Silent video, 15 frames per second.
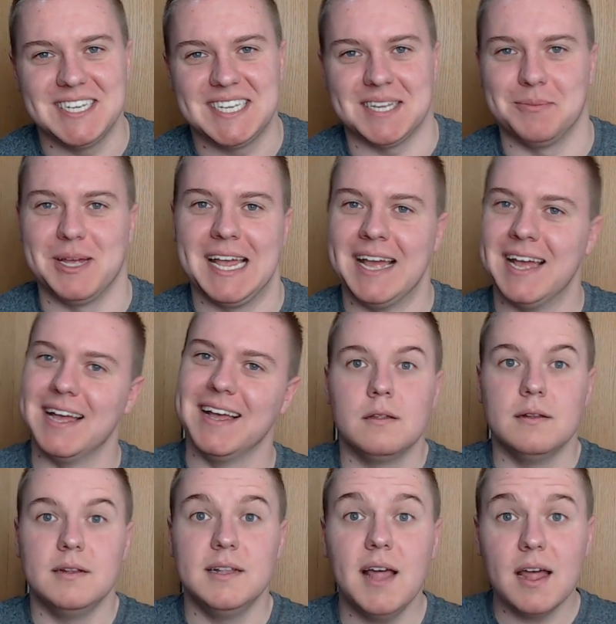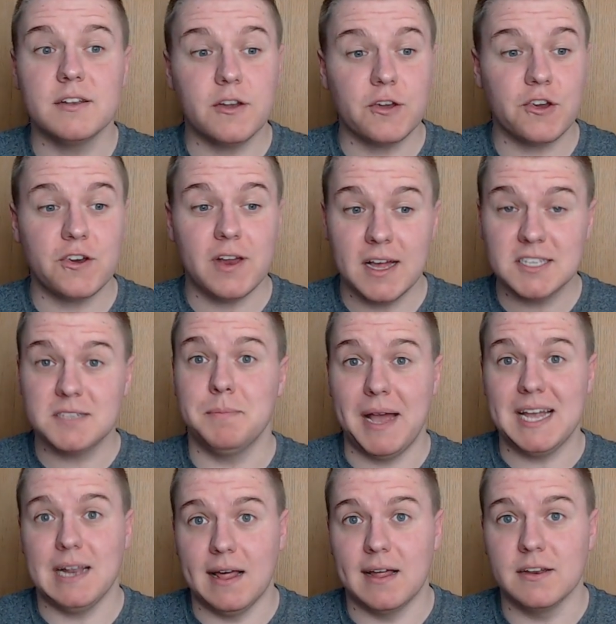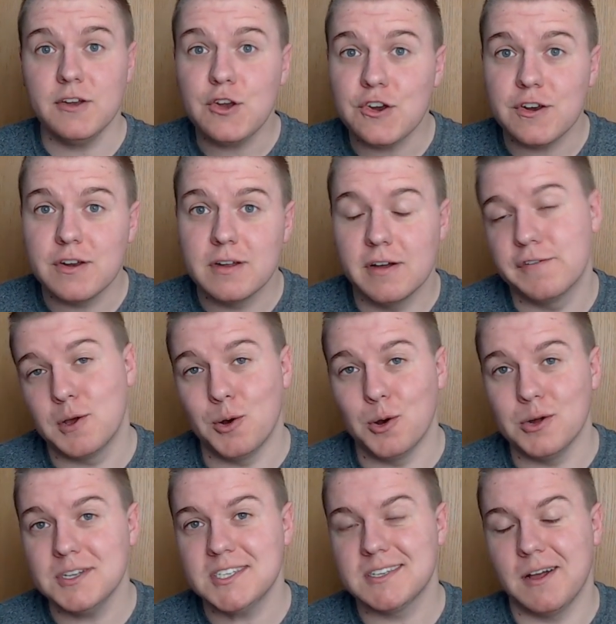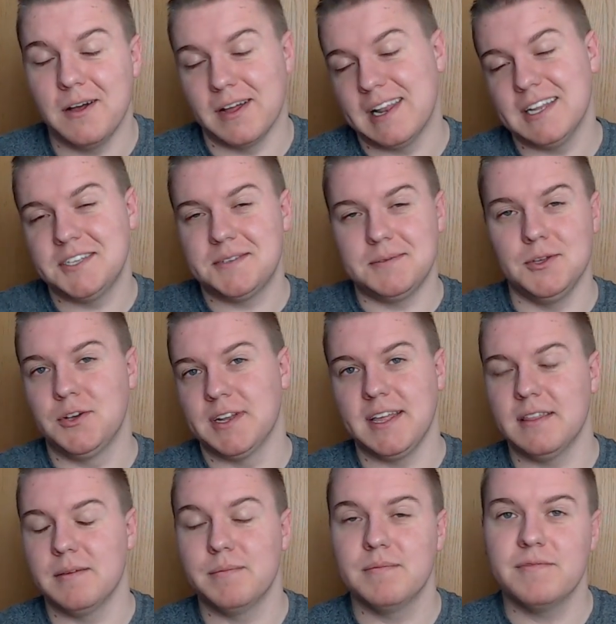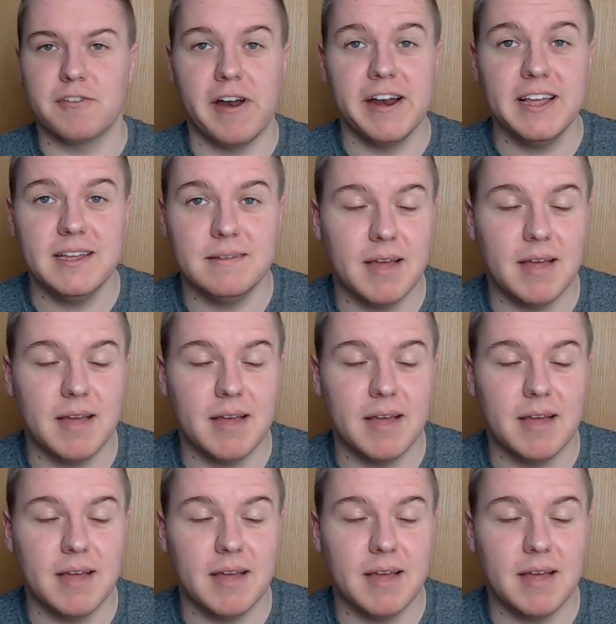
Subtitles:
to me? Lunch has made lunch, of course. Or at least you could eat them for any